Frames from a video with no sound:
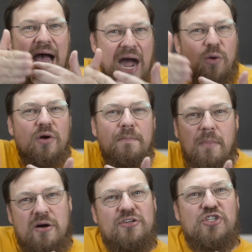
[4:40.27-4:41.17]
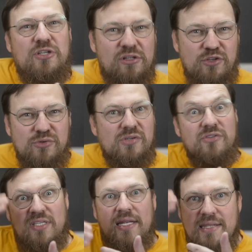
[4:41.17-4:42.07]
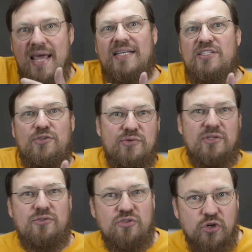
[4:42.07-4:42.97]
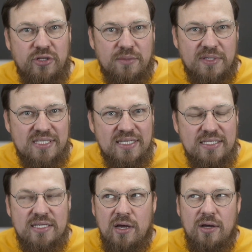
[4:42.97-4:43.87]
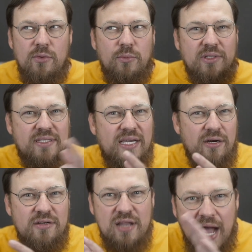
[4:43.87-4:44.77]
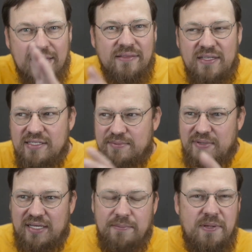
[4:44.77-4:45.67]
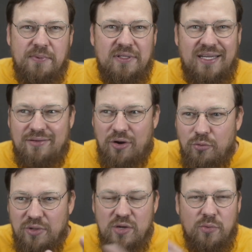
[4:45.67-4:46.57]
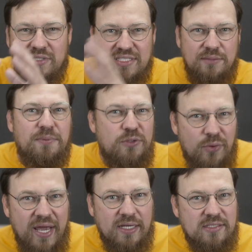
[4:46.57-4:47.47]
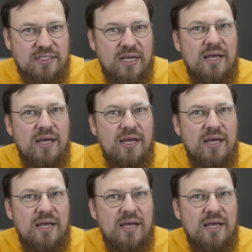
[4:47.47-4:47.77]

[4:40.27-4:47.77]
Our marginal users, the next user to join the business, well, they are not these kind of people that only want simple UX.